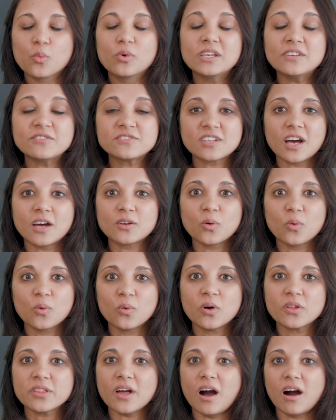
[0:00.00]
We've done
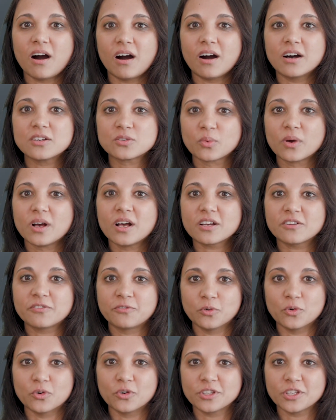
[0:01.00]
all the hard work
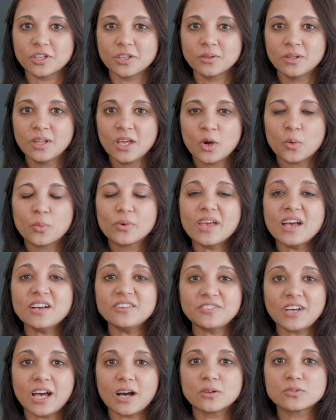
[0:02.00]
for you. We
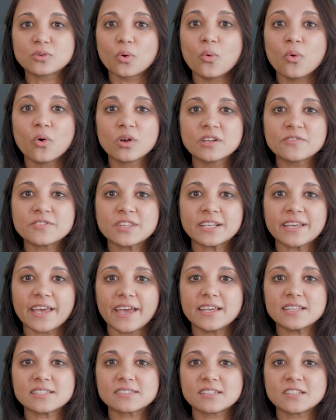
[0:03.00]
have found all of the
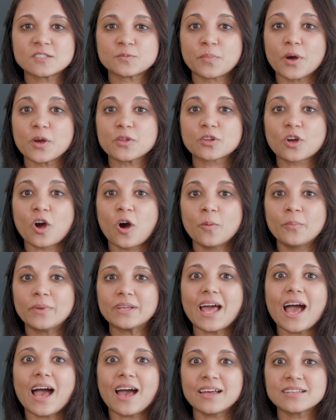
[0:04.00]
cases, both
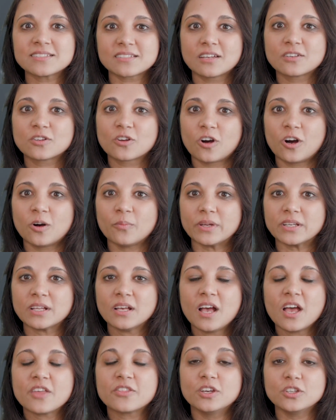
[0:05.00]
common and uncommon,
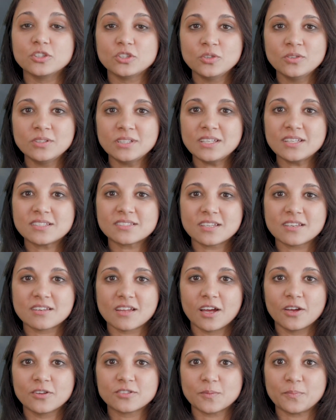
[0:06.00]
that you need to
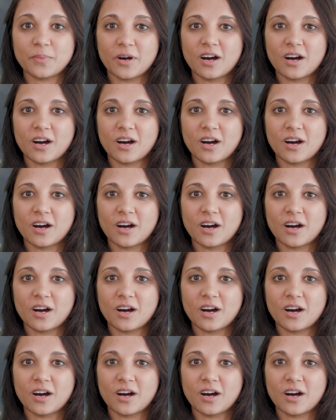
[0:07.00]
know to